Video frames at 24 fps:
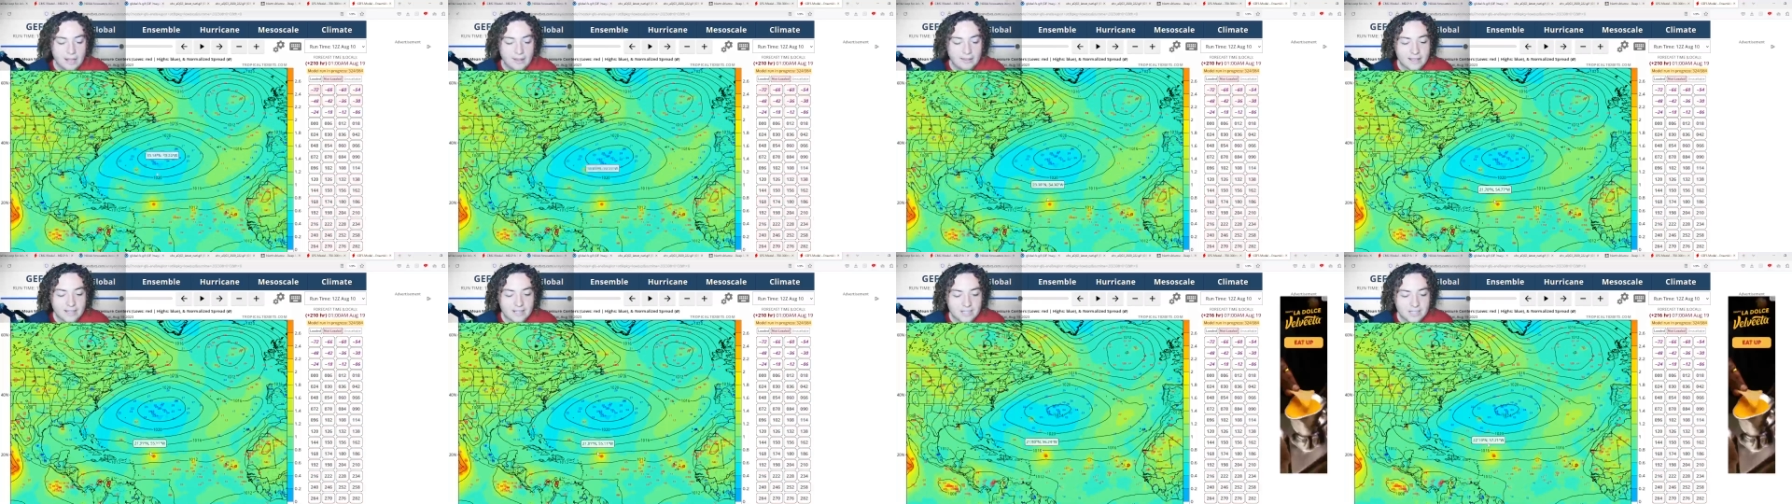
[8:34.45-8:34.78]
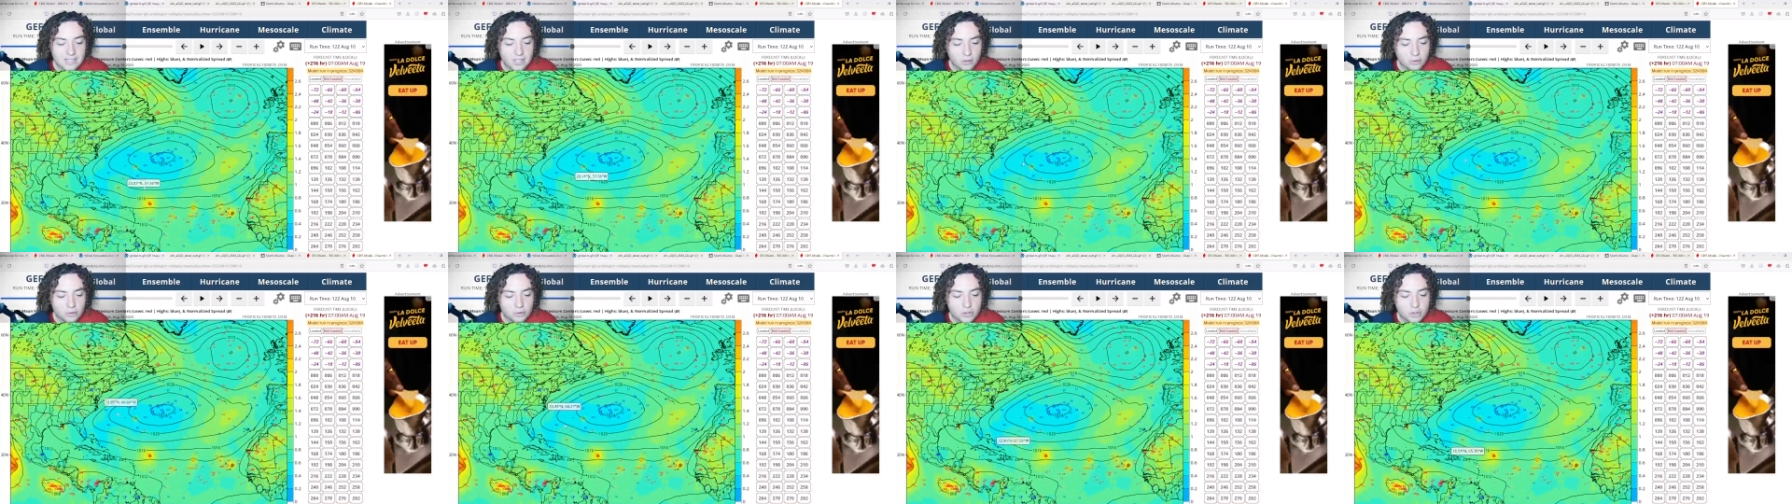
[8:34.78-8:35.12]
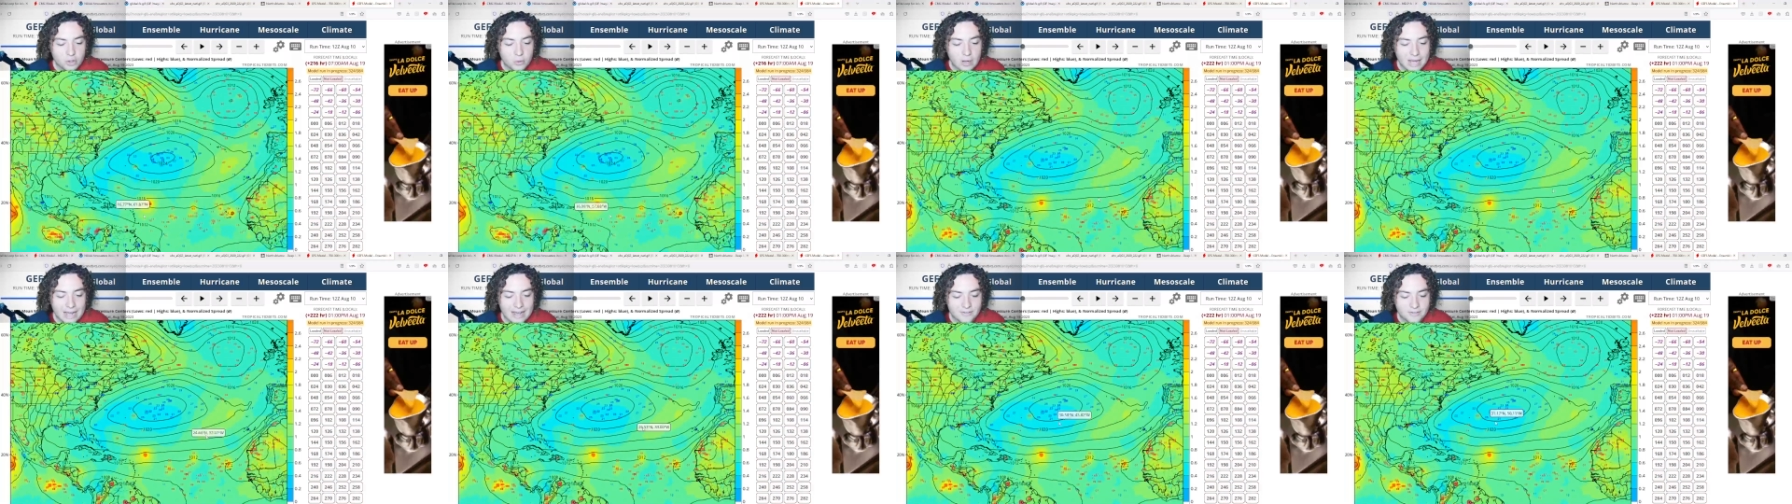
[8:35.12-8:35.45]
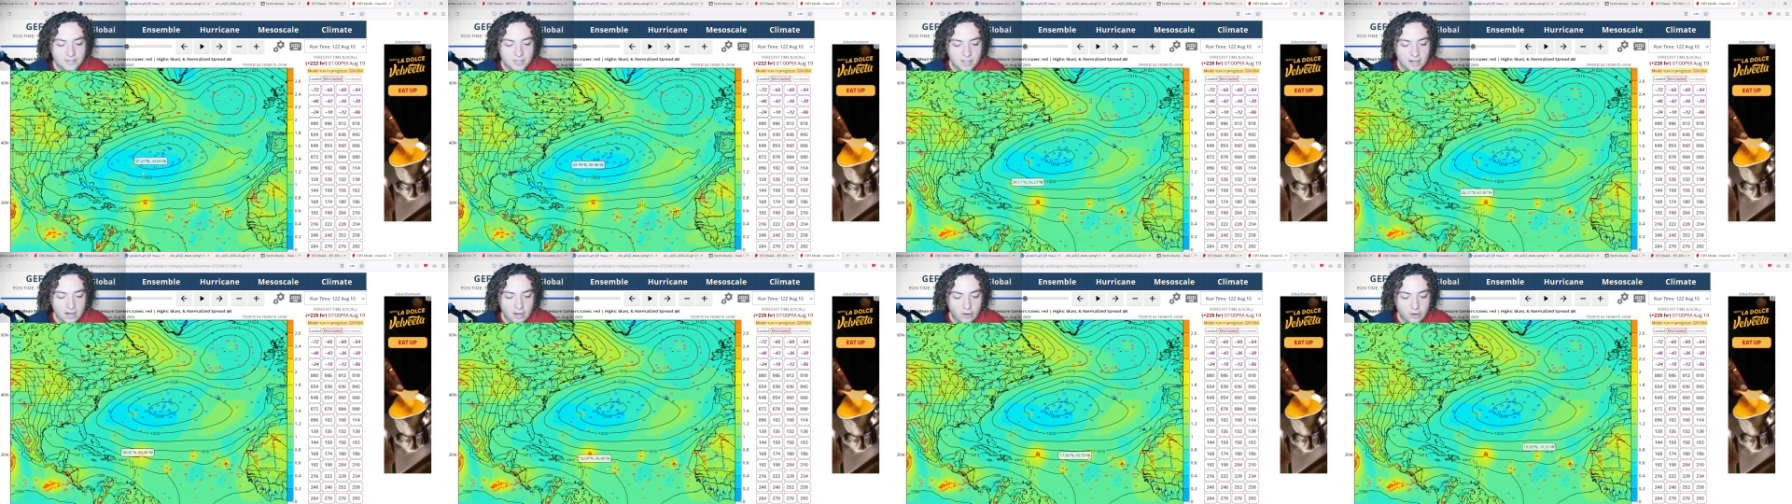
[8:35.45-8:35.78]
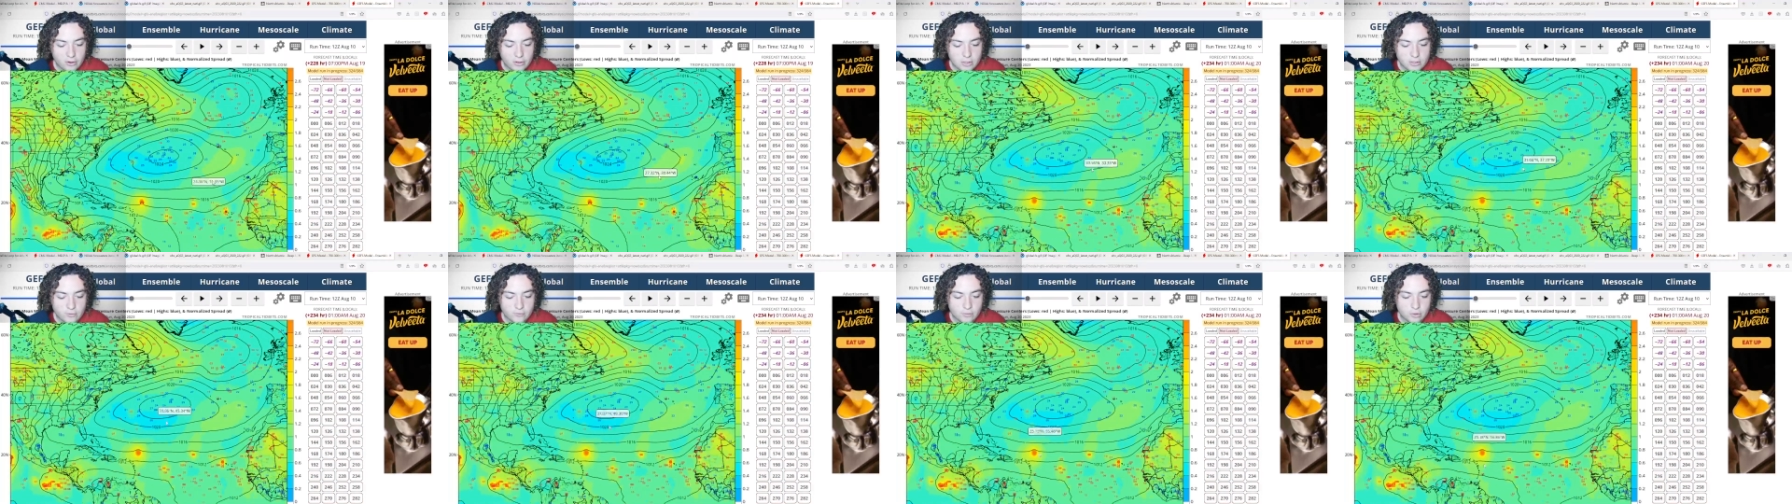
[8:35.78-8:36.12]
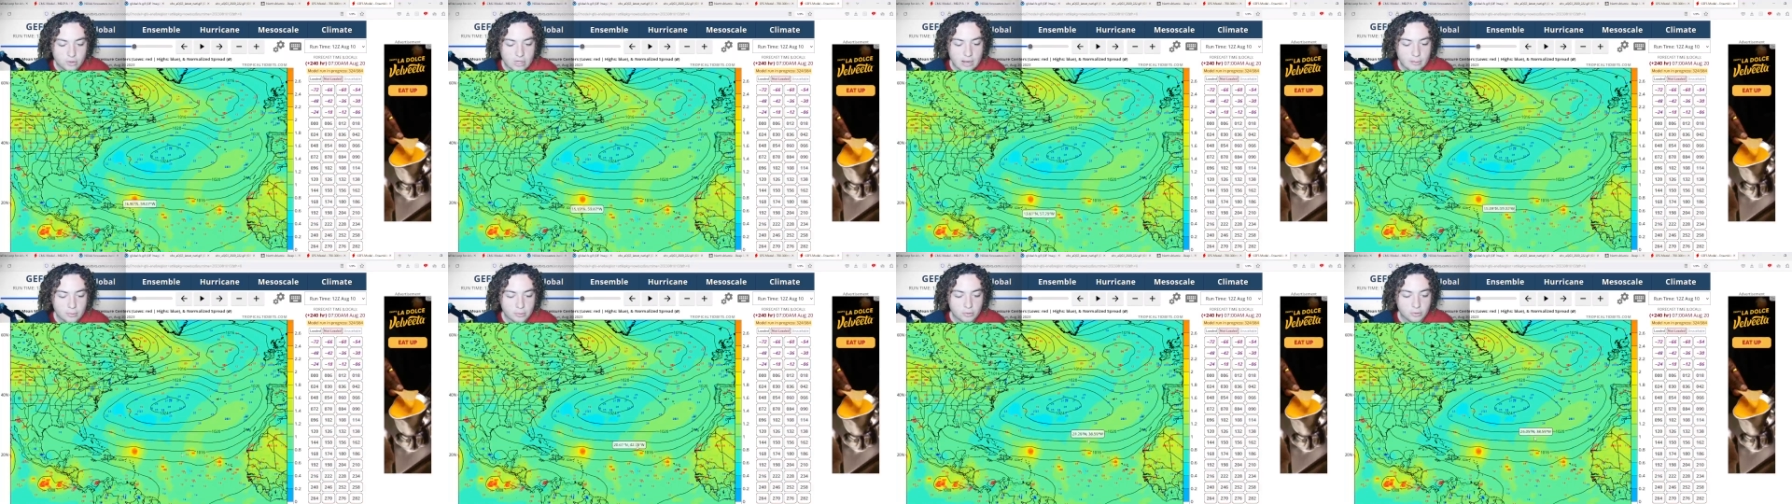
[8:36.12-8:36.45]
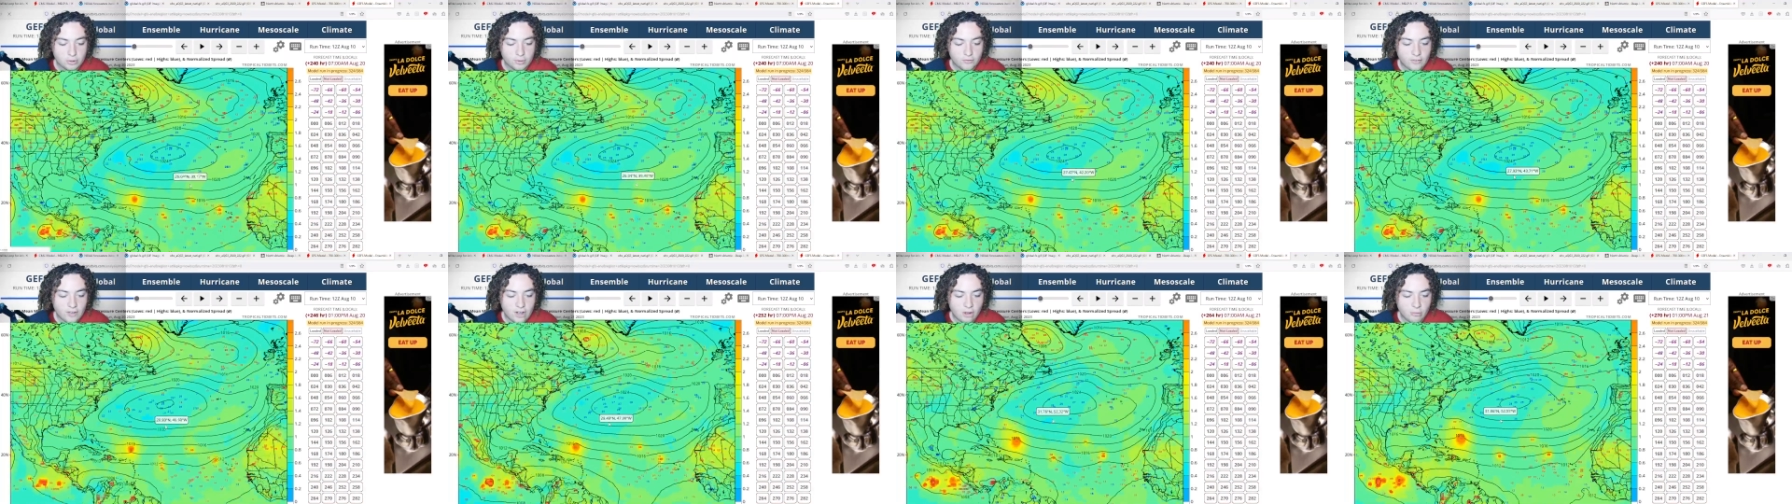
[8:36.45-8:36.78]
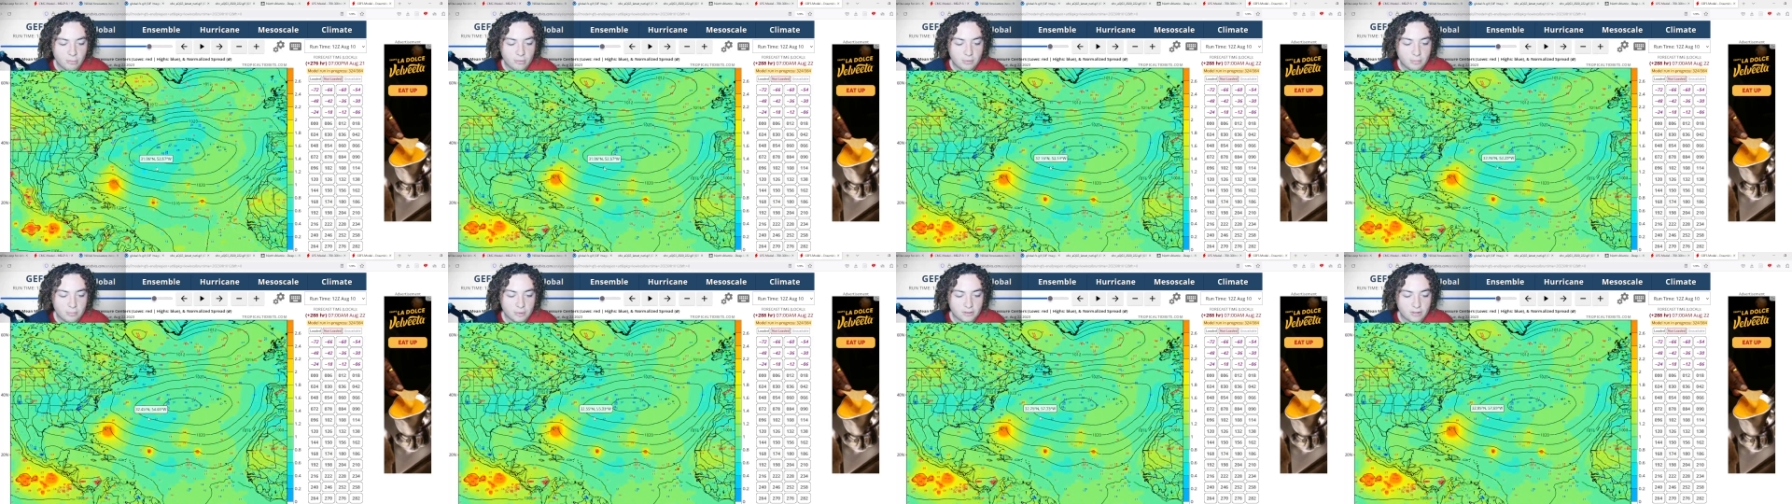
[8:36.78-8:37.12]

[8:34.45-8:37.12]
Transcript: They still do have scenarios of tropical development,